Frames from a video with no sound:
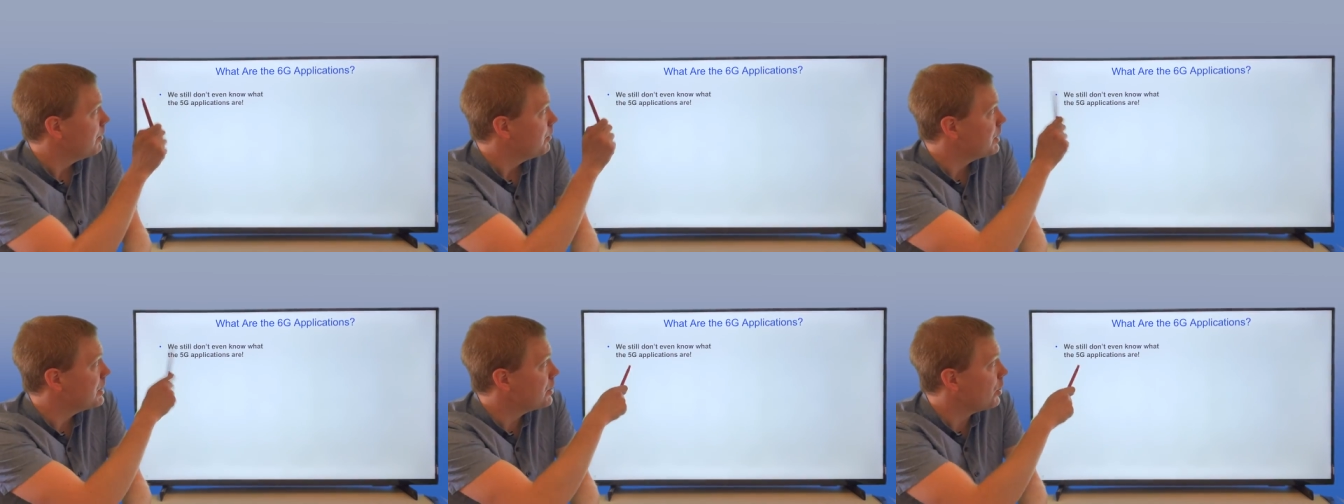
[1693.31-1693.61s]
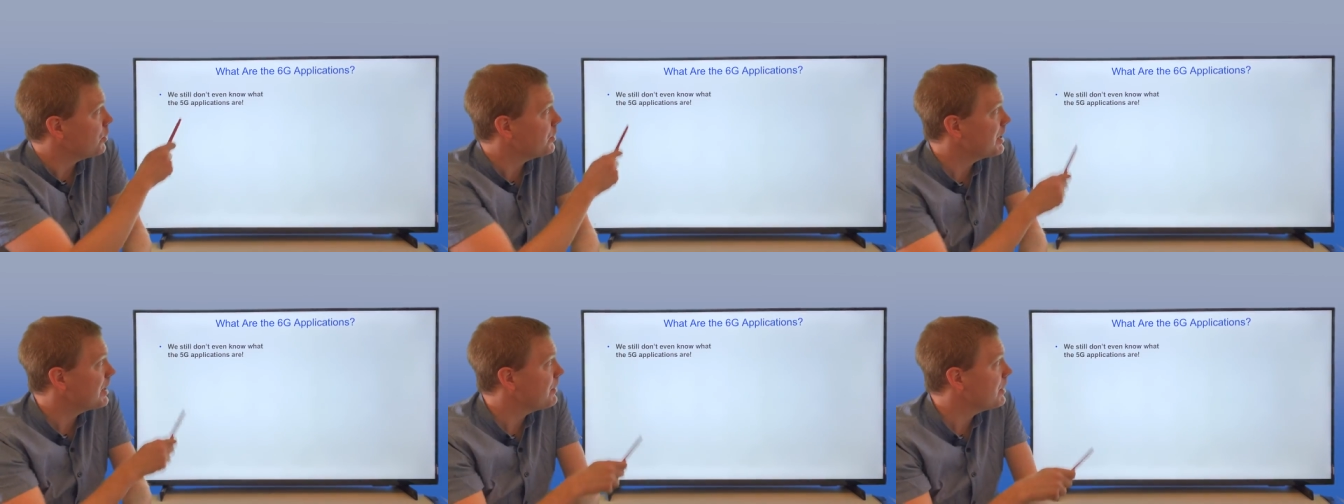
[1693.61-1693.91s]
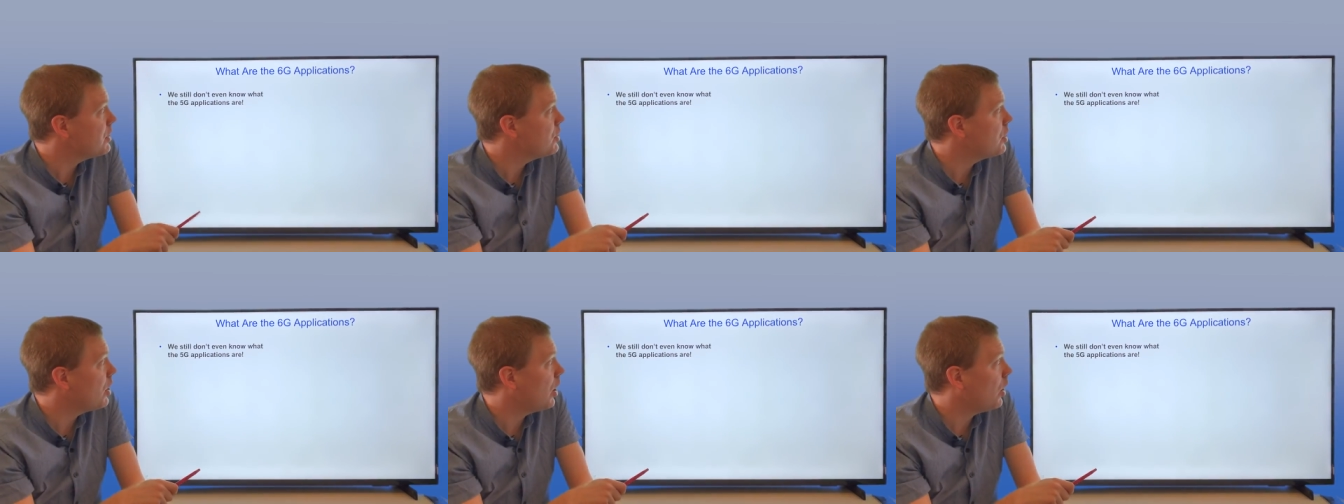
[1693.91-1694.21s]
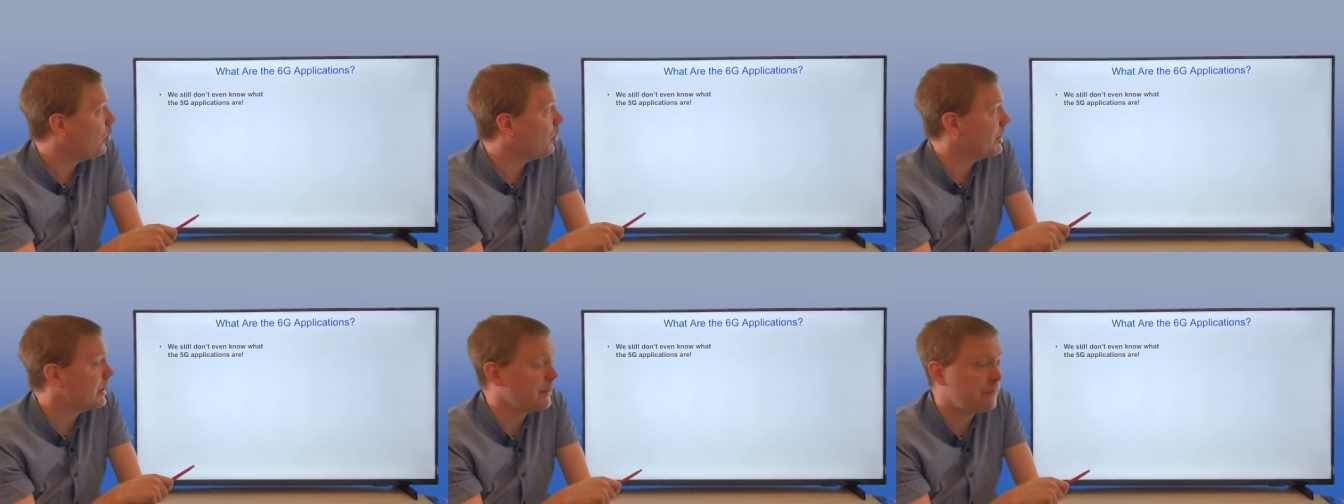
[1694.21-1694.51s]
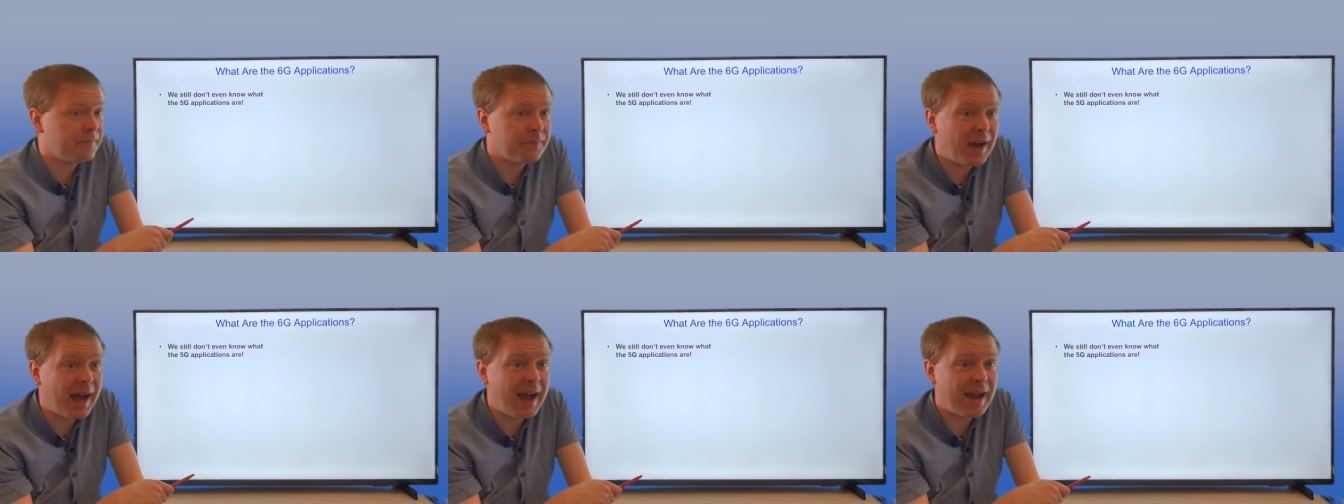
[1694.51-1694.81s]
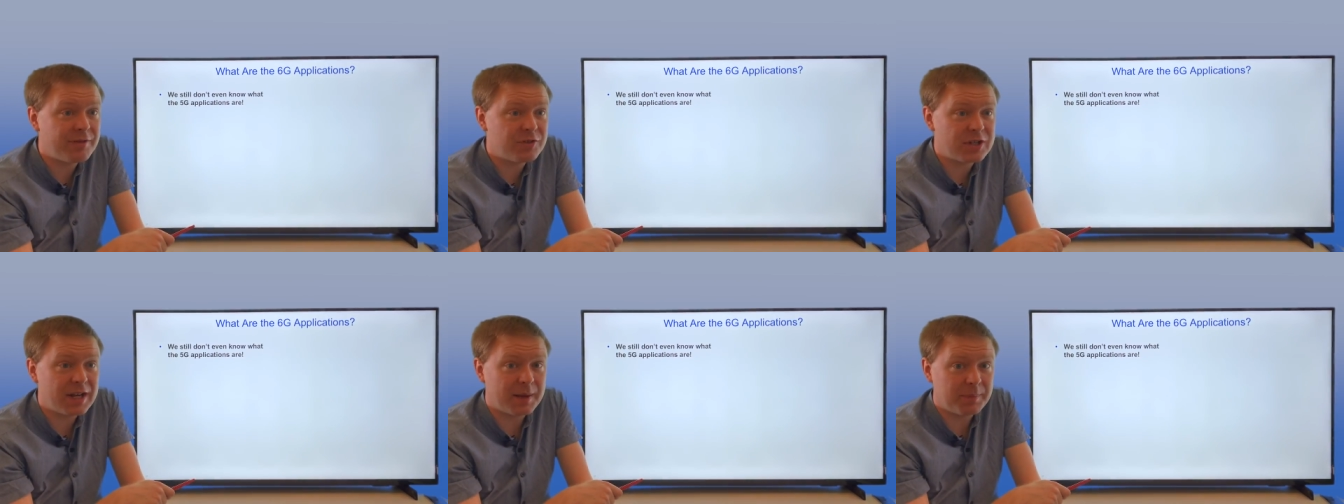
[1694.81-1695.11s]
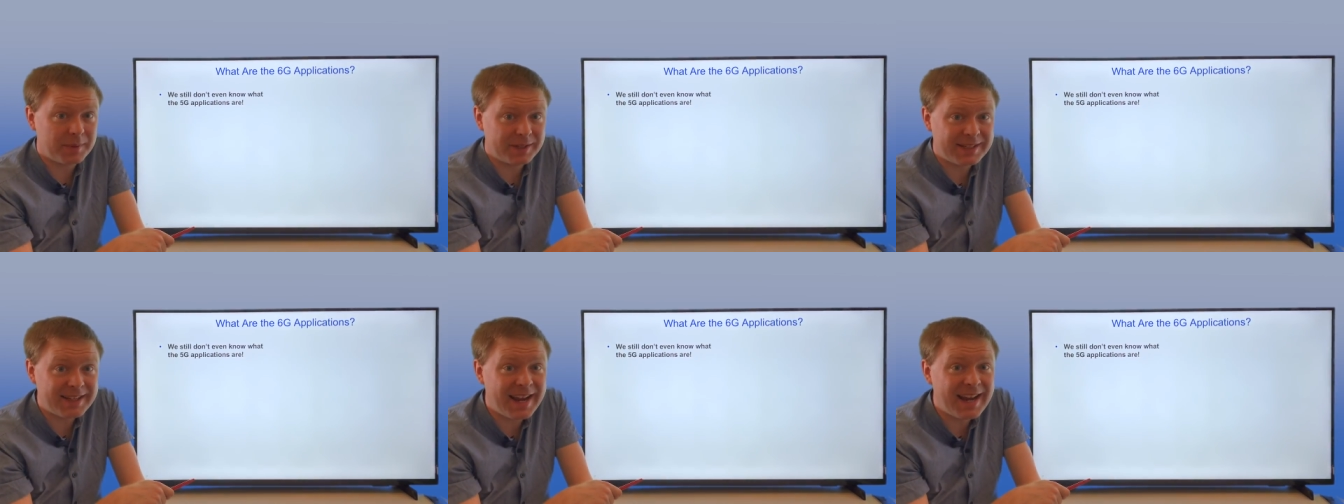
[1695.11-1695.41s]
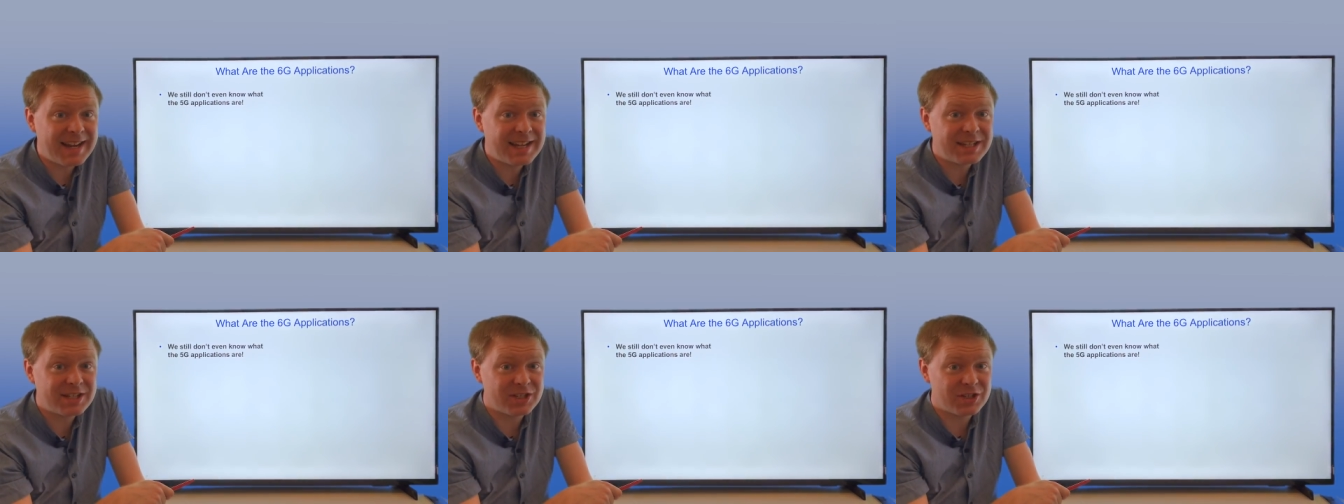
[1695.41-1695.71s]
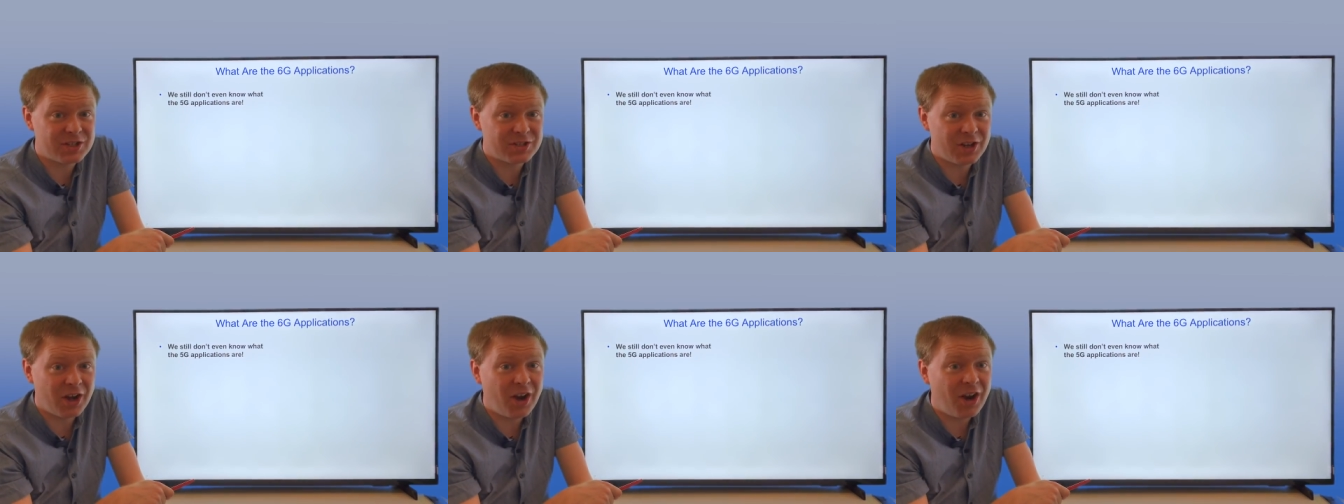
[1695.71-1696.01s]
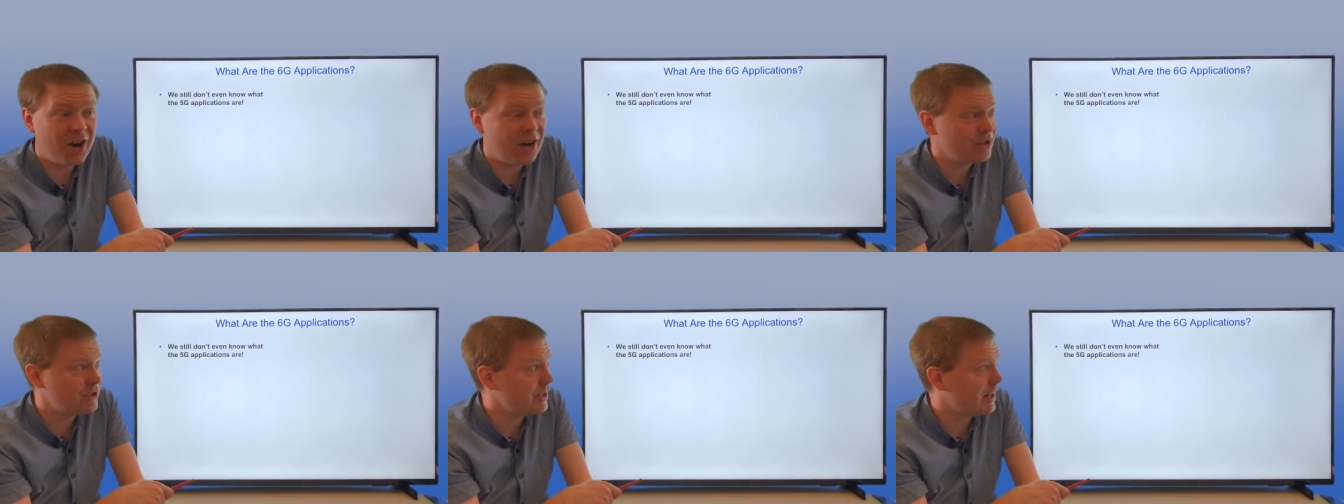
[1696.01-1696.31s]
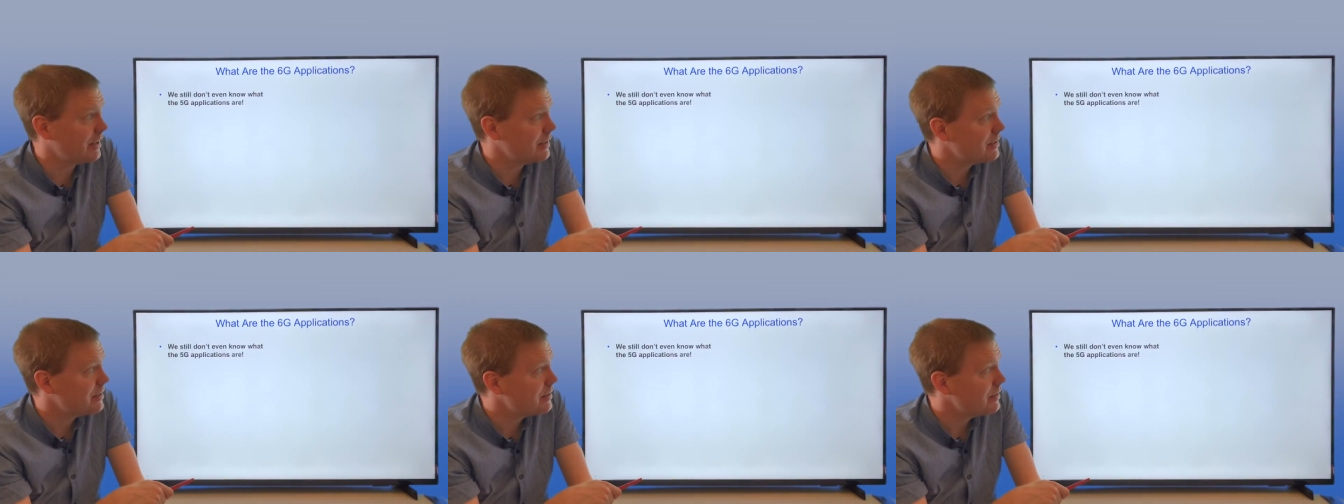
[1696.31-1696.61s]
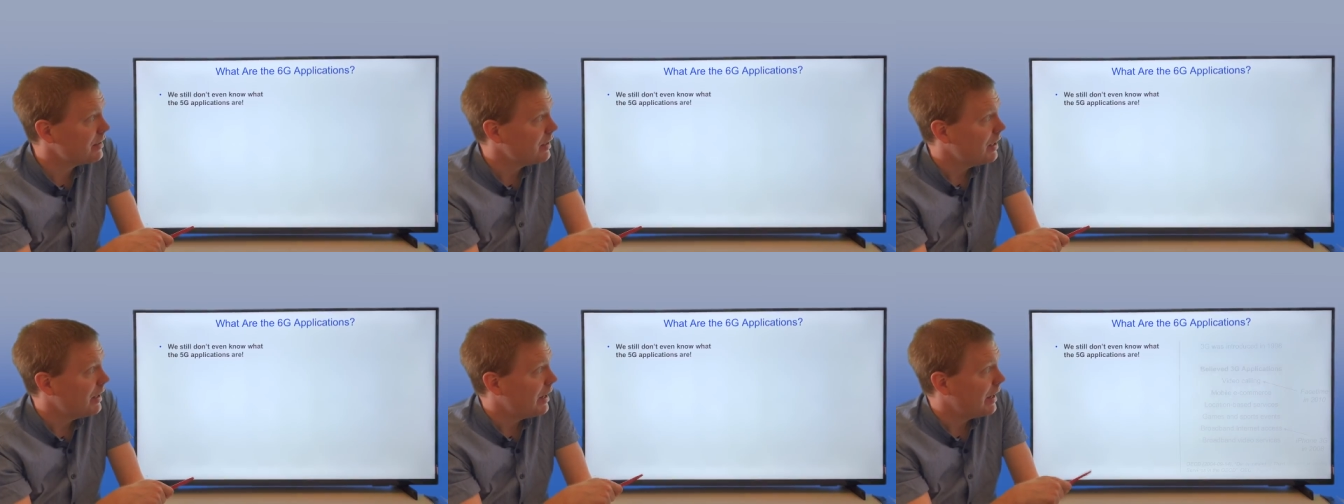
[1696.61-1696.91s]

We don't even know what the 5G applications are yet.